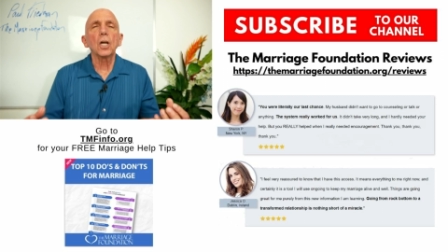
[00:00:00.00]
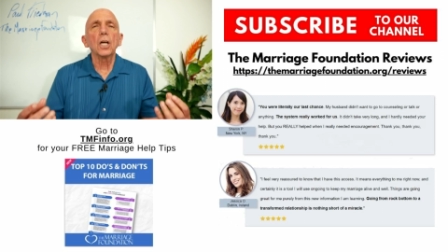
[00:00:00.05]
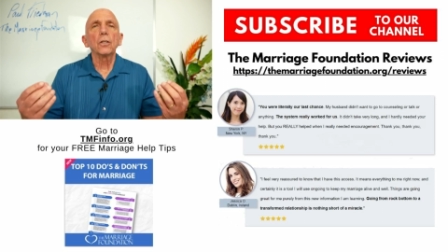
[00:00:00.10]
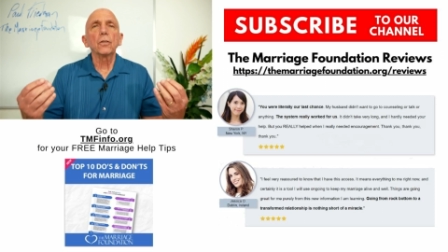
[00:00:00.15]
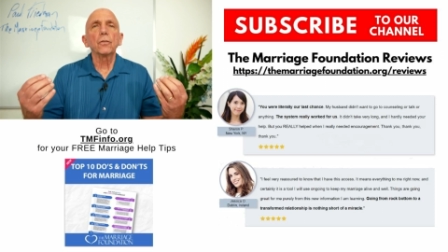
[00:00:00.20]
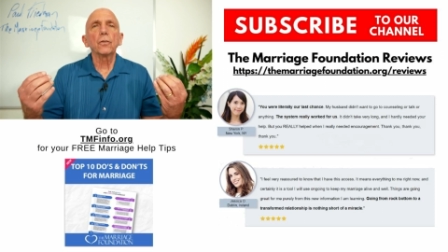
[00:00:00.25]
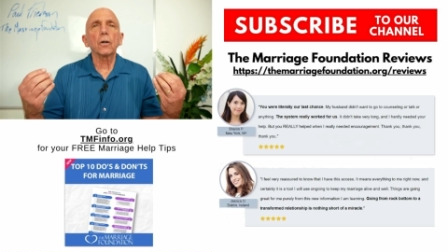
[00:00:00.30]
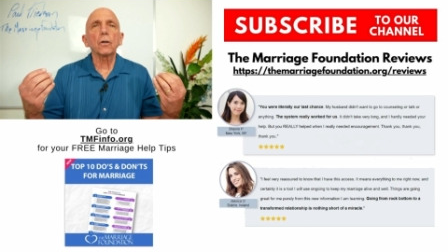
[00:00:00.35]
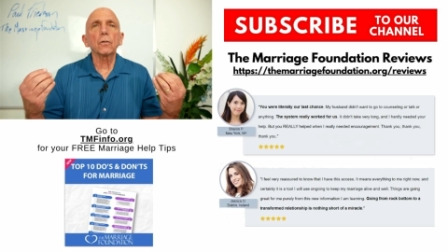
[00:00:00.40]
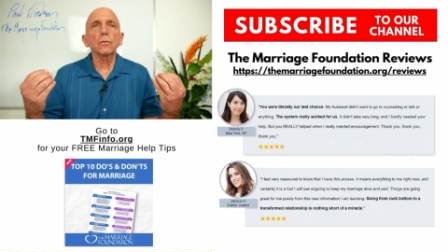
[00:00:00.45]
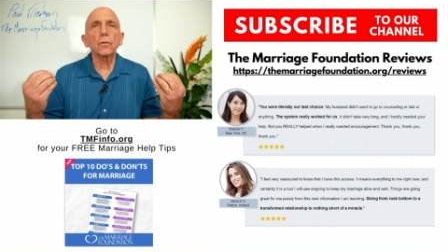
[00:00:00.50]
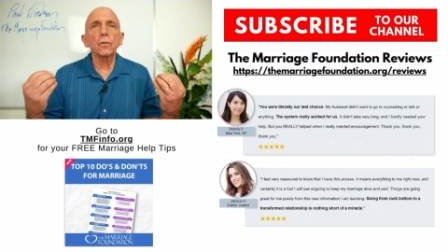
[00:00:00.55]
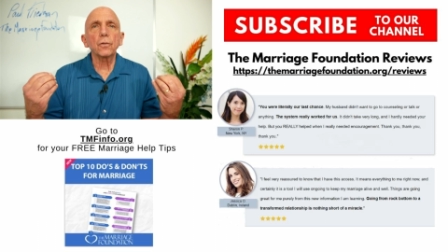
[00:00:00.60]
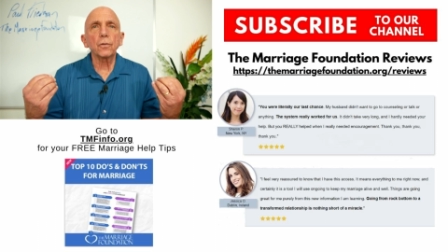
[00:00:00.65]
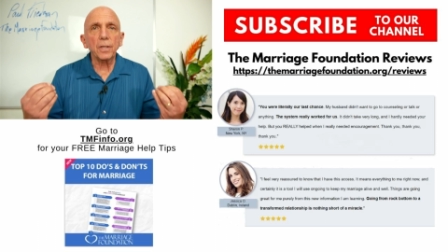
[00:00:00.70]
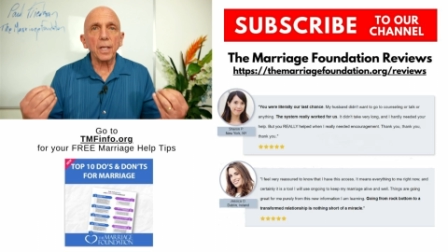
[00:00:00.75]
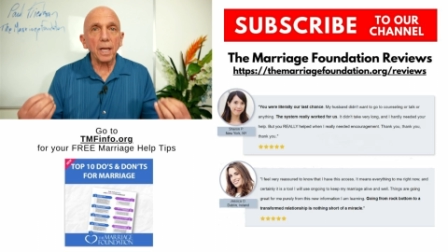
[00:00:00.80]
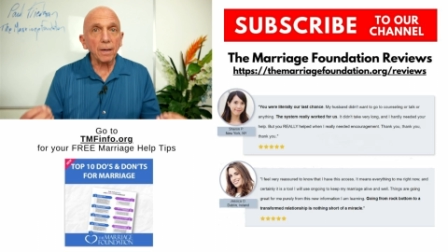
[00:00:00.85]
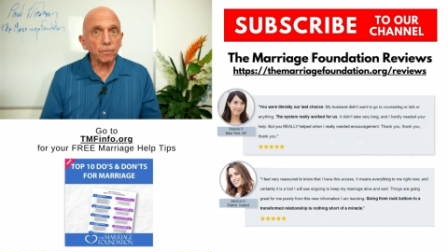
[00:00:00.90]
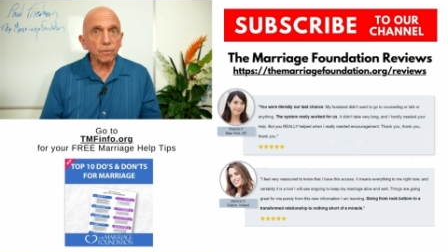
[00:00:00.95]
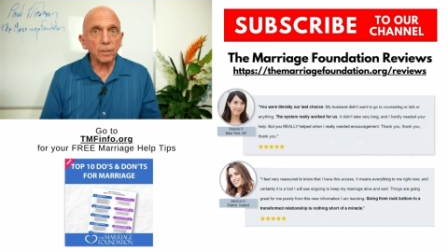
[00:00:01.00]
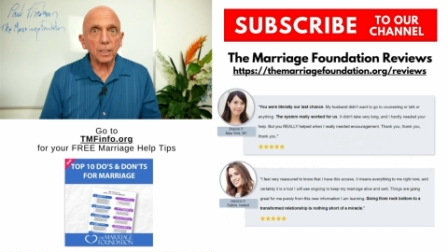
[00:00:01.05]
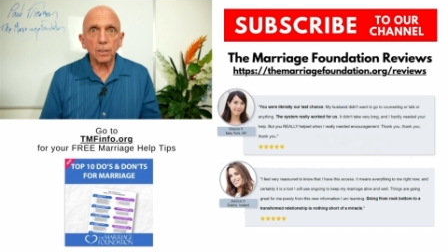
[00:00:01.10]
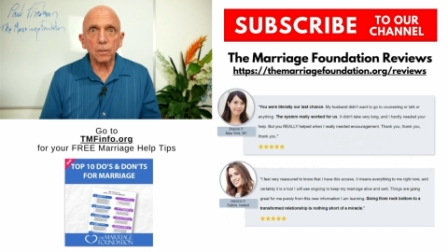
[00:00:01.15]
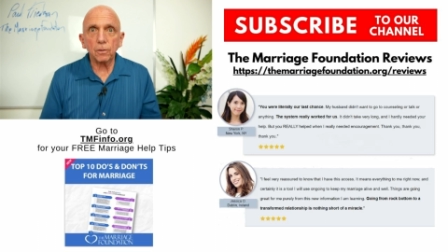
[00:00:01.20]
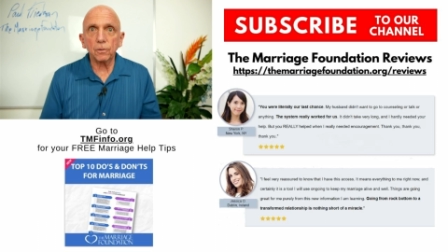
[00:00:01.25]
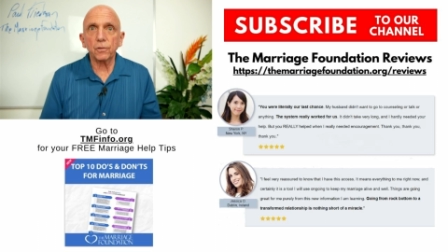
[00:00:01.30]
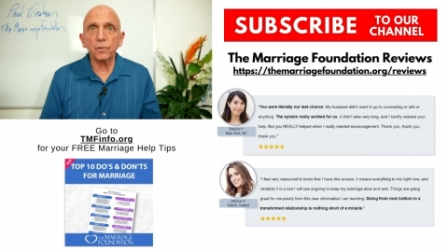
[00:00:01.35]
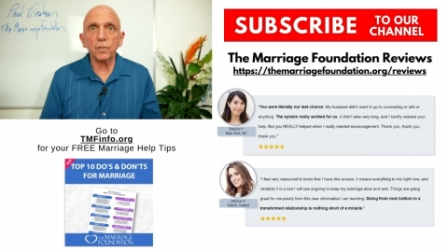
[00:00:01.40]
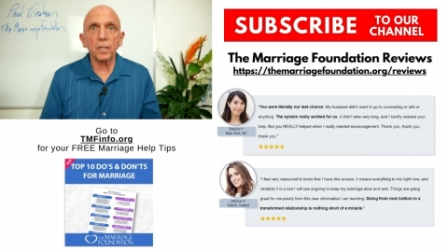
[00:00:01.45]
Don't definitely don't
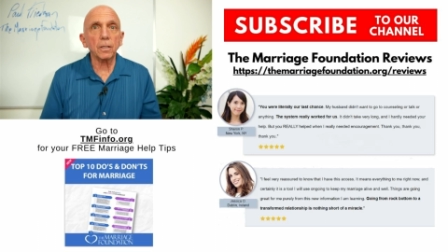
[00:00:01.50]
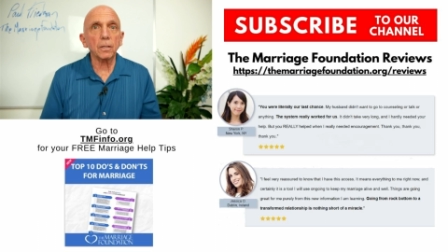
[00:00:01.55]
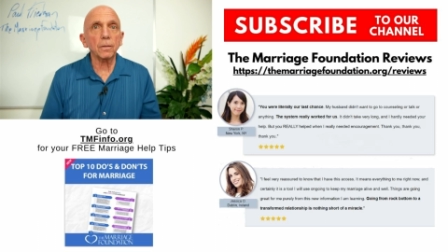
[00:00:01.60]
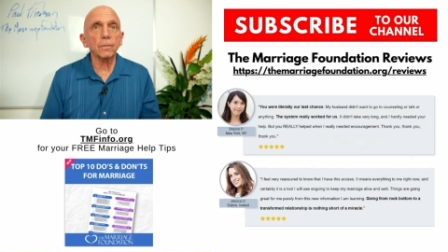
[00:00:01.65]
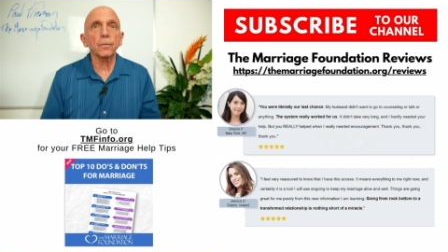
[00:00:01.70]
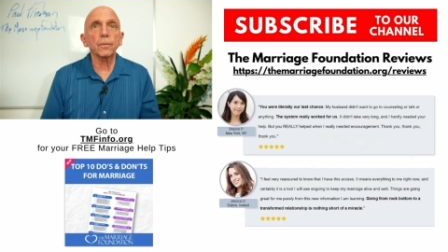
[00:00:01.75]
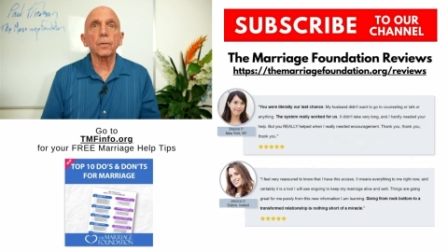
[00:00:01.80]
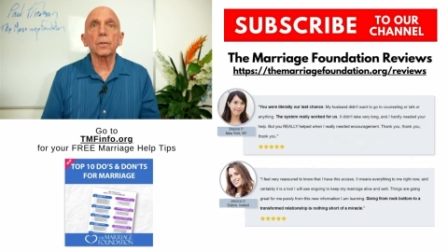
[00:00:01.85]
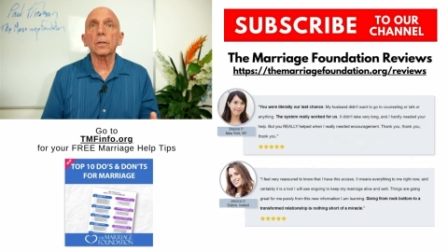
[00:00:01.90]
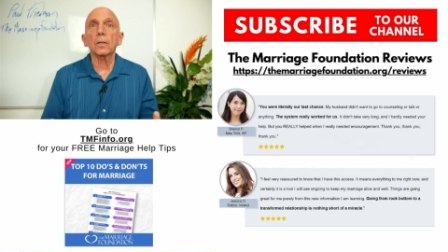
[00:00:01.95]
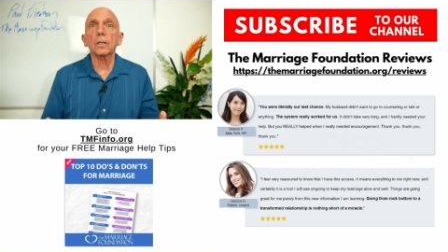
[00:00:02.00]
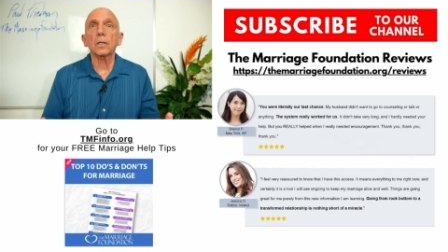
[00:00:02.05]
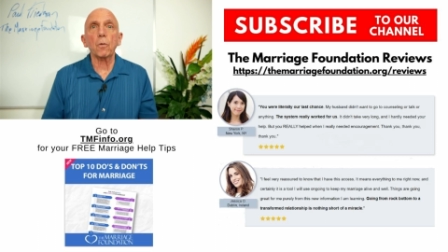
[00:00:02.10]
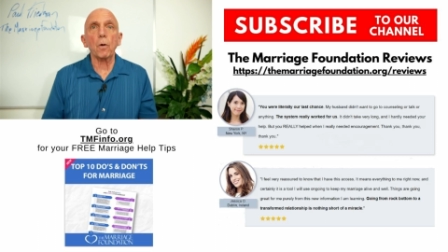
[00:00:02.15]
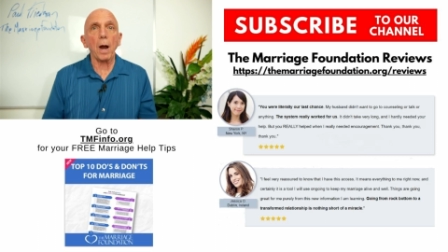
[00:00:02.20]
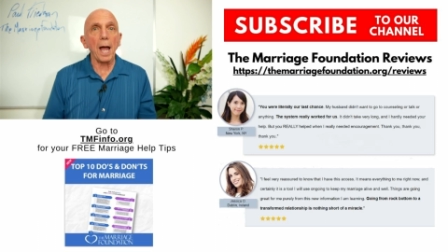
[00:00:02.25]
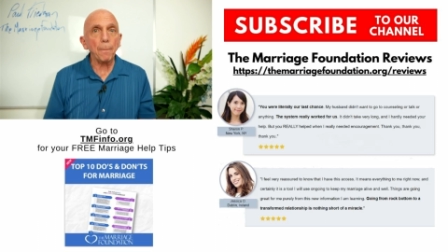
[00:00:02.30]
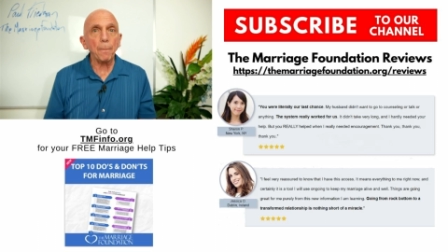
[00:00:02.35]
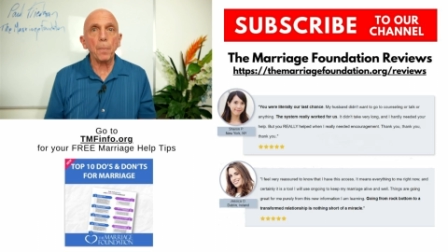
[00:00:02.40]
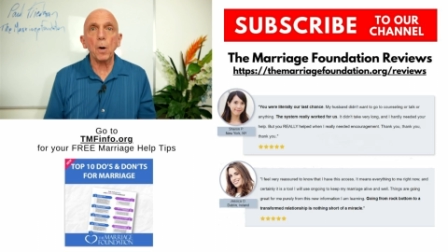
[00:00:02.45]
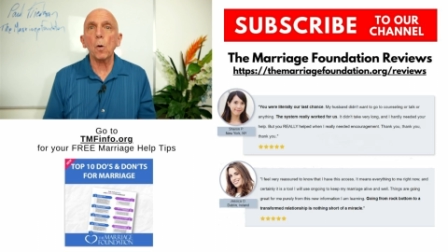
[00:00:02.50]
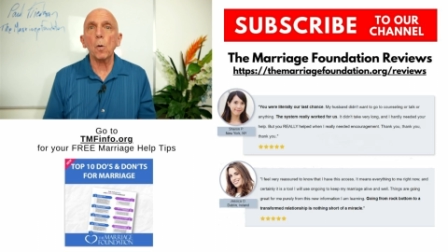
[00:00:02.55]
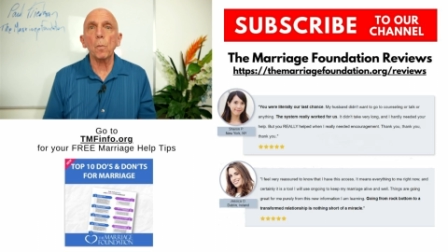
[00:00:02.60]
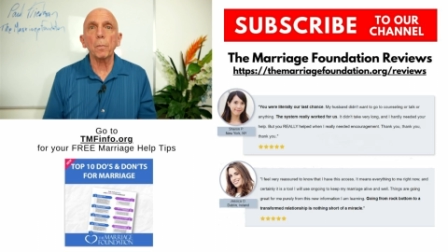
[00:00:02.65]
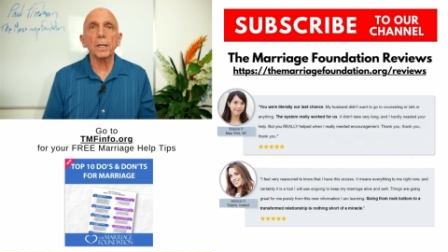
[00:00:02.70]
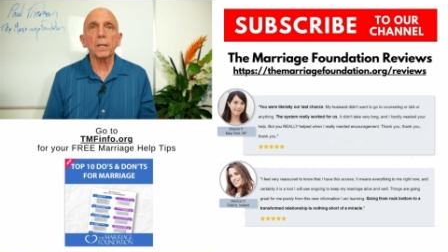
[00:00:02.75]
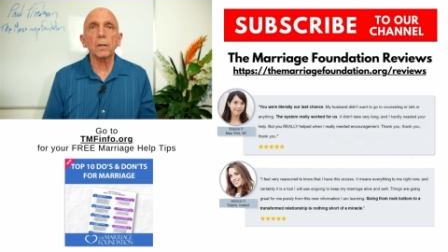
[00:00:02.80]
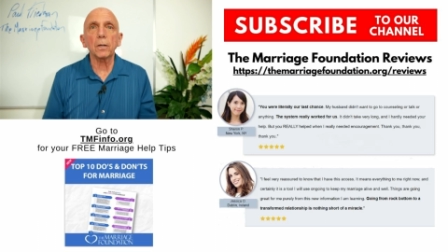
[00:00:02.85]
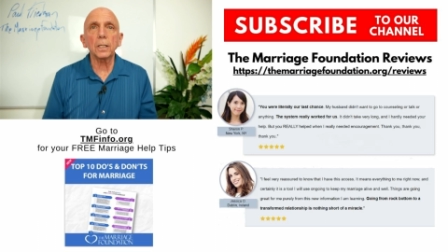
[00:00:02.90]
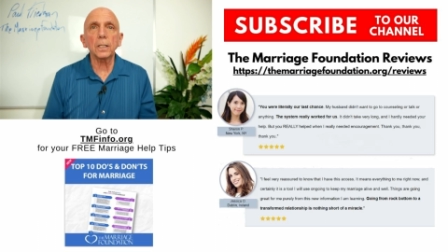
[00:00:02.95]
settle for a crap-o
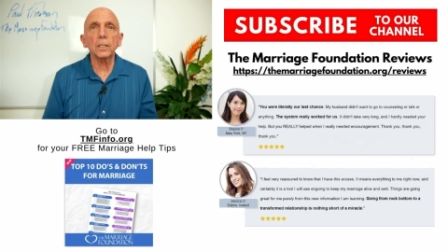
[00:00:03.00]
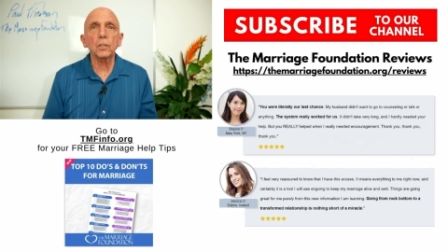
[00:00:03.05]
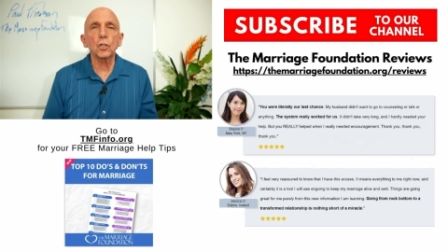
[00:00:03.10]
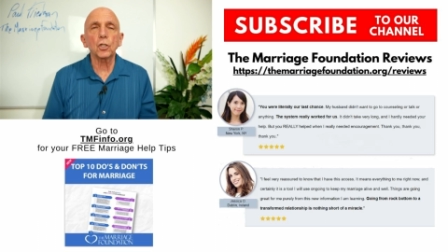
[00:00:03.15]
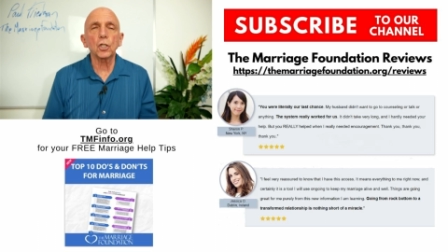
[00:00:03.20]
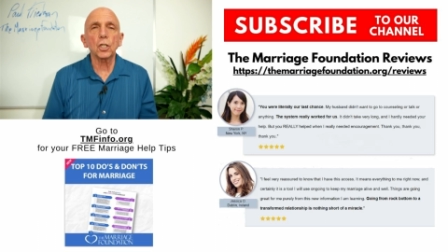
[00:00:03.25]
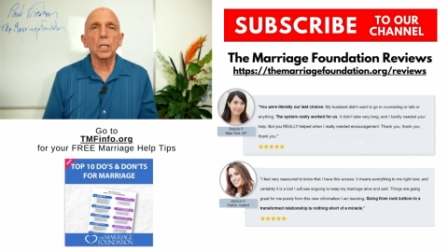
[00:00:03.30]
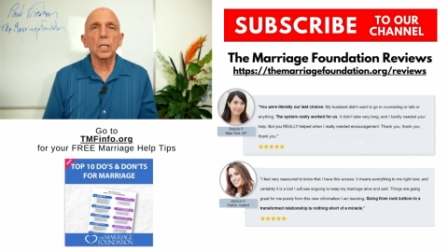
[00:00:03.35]
marriage.